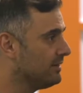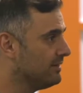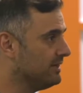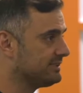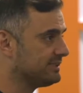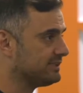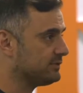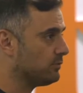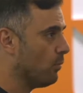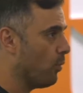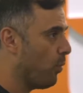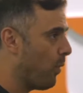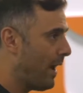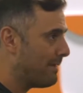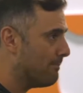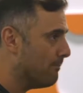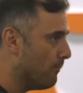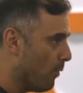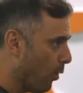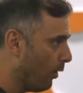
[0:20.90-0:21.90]
This is
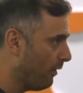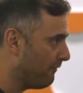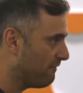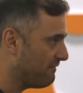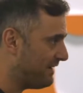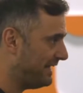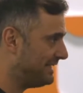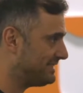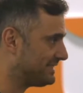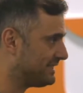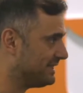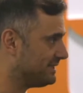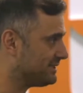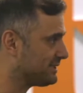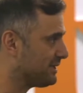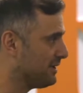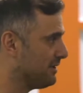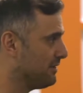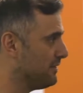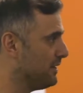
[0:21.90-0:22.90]
way more
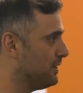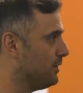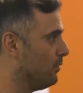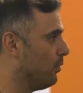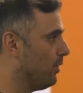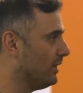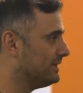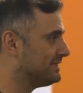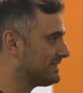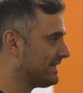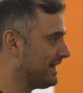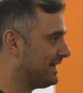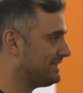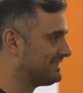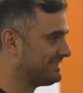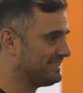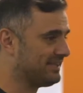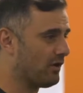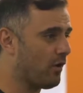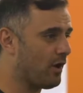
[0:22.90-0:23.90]
faces than the ones that I
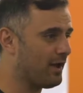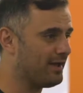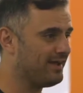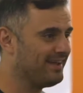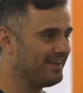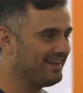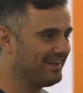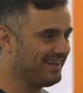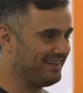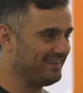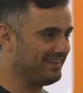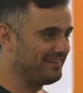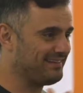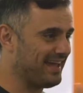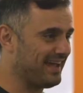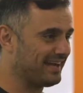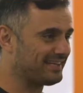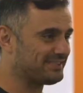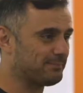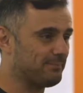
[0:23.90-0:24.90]
saw in the
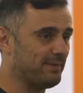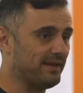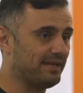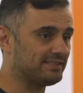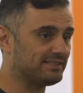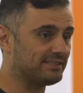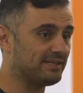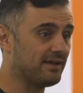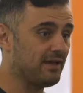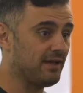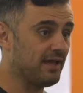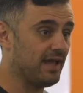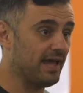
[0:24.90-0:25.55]
tech space.